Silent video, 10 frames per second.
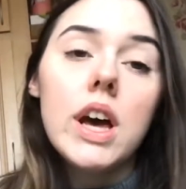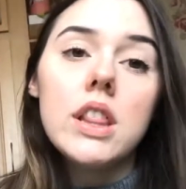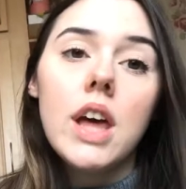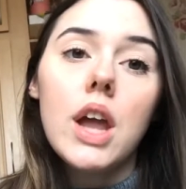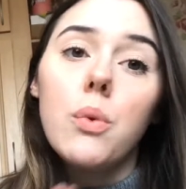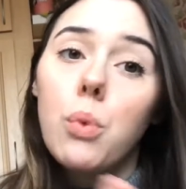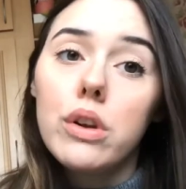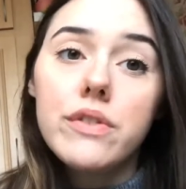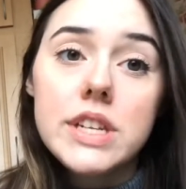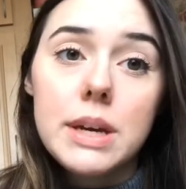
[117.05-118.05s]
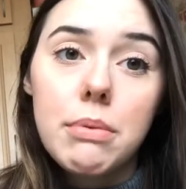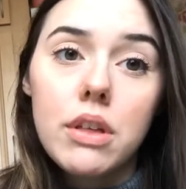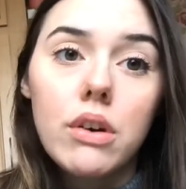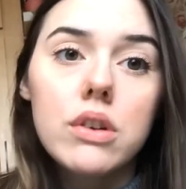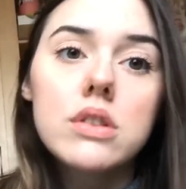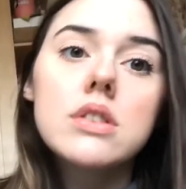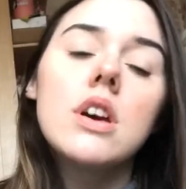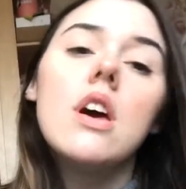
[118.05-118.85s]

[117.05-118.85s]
and then 1 for diphthongs.